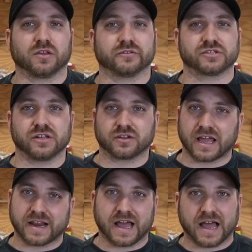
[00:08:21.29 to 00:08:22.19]
You're still
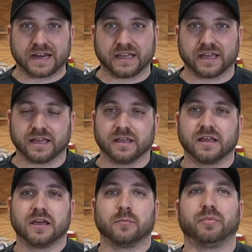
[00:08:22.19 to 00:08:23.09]
kind of hiding it,
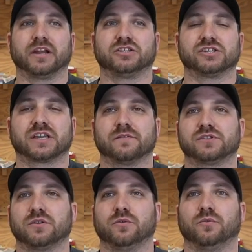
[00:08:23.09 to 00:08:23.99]
but it just gives
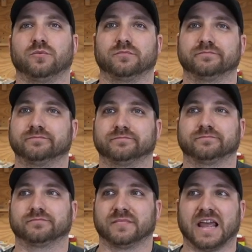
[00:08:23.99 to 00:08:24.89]
you
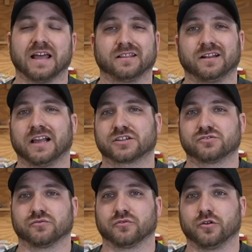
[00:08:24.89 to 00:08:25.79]
that little
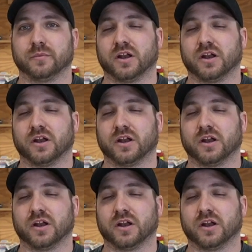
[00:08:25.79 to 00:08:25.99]
extra room.